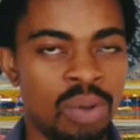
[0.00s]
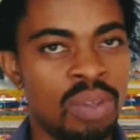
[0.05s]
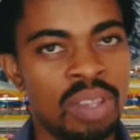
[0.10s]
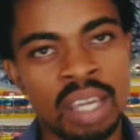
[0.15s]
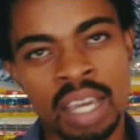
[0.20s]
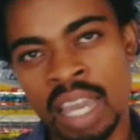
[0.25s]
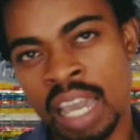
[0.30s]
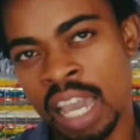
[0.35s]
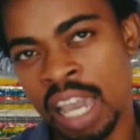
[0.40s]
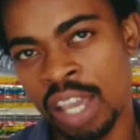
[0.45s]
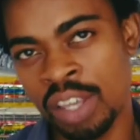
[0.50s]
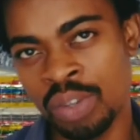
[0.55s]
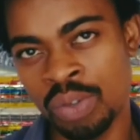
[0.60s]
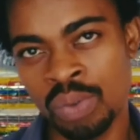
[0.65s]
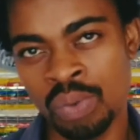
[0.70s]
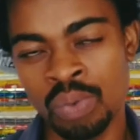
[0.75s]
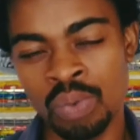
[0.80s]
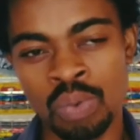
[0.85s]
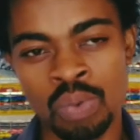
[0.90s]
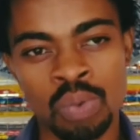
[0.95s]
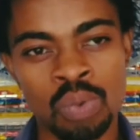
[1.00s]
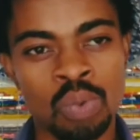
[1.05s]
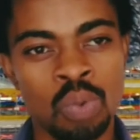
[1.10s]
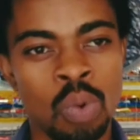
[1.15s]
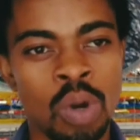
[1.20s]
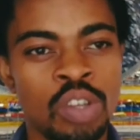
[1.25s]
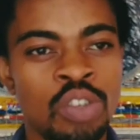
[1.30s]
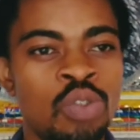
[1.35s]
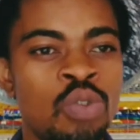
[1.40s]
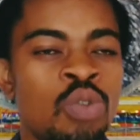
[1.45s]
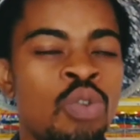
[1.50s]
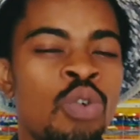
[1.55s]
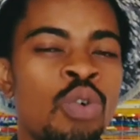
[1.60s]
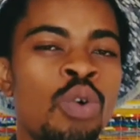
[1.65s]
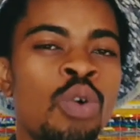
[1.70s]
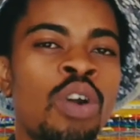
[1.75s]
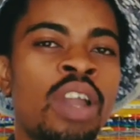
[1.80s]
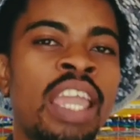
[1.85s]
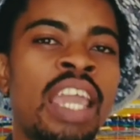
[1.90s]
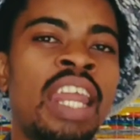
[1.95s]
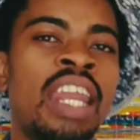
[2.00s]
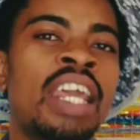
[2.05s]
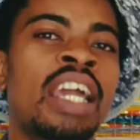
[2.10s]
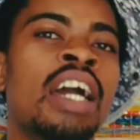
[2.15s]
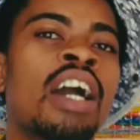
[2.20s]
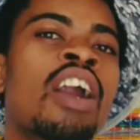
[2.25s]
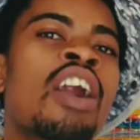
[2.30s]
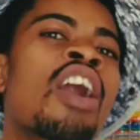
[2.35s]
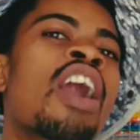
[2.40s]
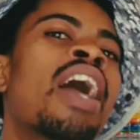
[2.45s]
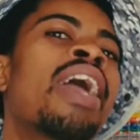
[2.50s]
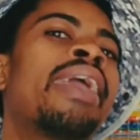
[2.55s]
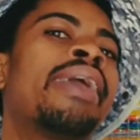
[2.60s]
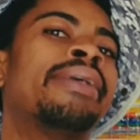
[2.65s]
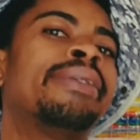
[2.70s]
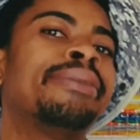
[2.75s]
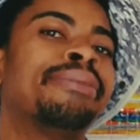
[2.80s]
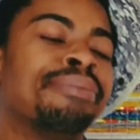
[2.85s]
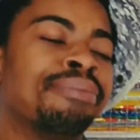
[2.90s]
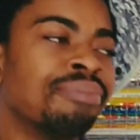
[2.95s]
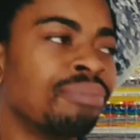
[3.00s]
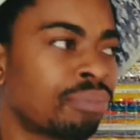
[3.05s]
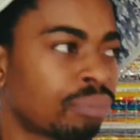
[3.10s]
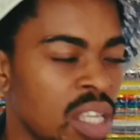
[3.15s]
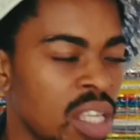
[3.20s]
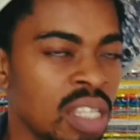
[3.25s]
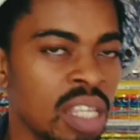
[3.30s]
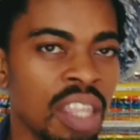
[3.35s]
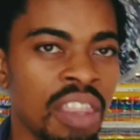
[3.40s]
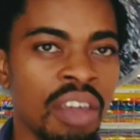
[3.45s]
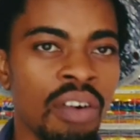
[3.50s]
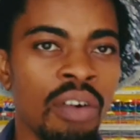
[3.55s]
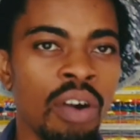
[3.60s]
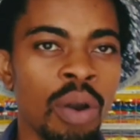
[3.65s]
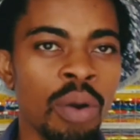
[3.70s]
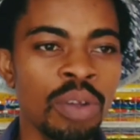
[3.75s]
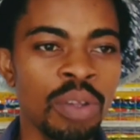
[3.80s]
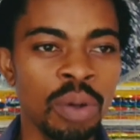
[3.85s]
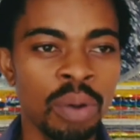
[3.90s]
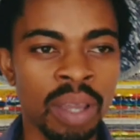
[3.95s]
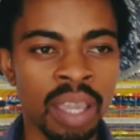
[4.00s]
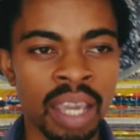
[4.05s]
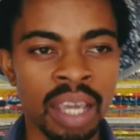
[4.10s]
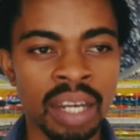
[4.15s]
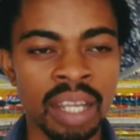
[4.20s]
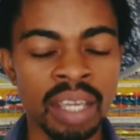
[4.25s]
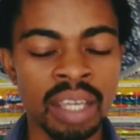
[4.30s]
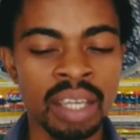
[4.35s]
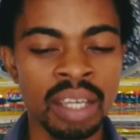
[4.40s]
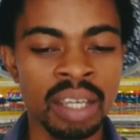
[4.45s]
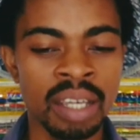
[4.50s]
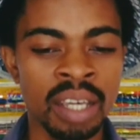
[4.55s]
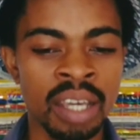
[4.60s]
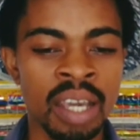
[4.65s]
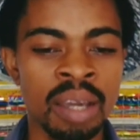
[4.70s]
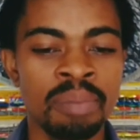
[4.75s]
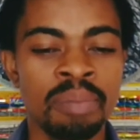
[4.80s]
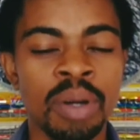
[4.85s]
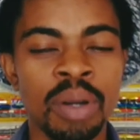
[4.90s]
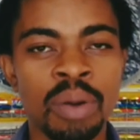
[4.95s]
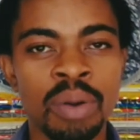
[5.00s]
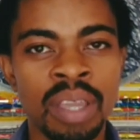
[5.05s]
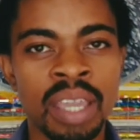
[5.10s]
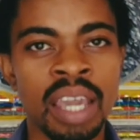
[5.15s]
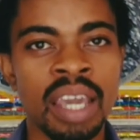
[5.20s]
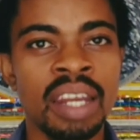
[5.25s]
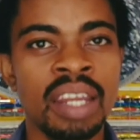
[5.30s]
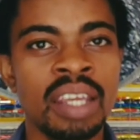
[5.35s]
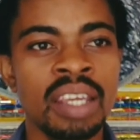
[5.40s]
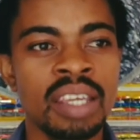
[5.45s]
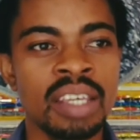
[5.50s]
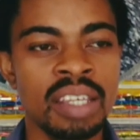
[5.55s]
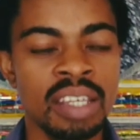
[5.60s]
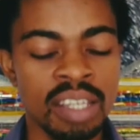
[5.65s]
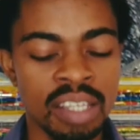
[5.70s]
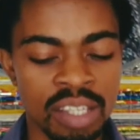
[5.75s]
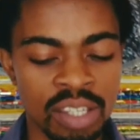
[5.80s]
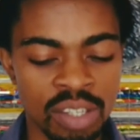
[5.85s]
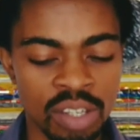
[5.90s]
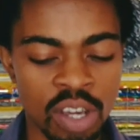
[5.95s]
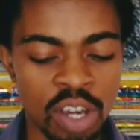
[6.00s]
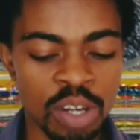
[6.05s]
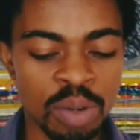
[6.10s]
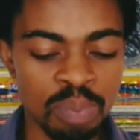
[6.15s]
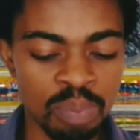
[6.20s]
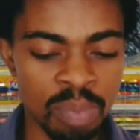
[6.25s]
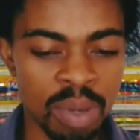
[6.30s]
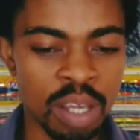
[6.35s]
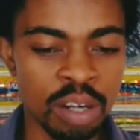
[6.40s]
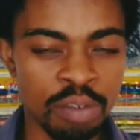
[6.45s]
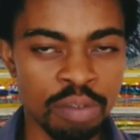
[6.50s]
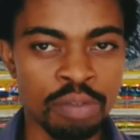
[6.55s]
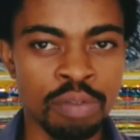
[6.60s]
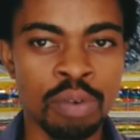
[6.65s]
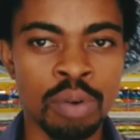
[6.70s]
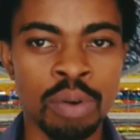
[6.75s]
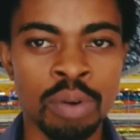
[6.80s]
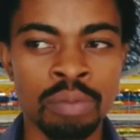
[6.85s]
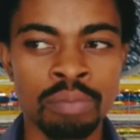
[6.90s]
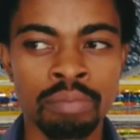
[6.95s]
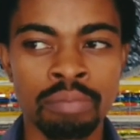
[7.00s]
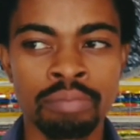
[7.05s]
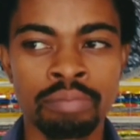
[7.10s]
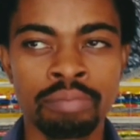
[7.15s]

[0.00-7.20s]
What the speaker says: the guys who want to grow organic are crying. There's nothing wrong with organic, but organic is not meant for